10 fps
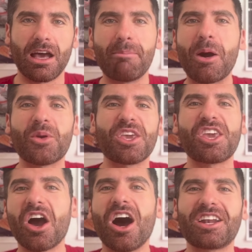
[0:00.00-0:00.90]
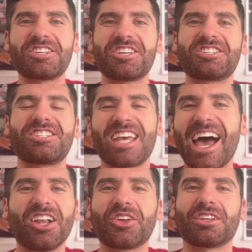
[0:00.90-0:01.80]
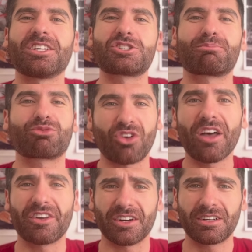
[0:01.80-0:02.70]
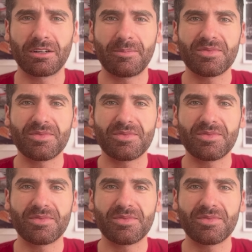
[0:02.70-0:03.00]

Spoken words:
about Giannis's talentless brother